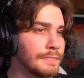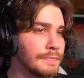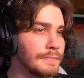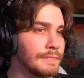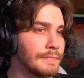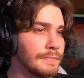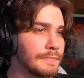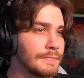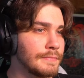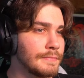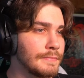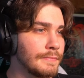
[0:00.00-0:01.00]

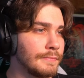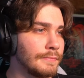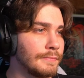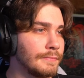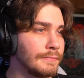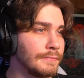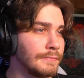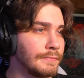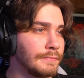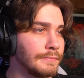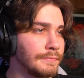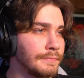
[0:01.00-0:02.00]

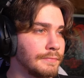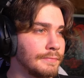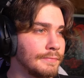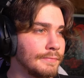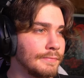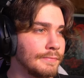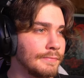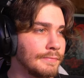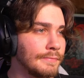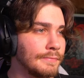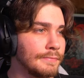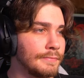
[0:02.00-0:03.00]

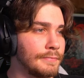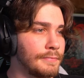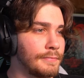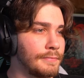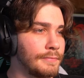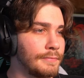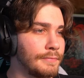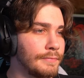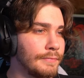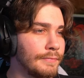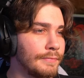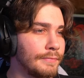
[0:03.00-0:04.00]

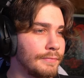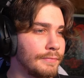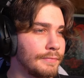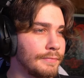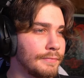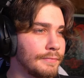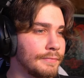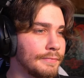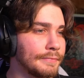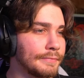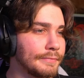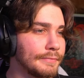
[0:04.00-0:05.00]

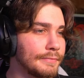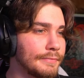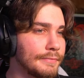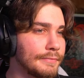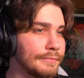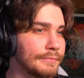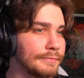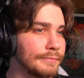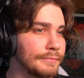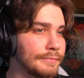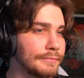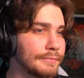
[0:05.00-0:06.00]

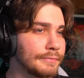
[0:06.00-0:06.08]
Nothing is said.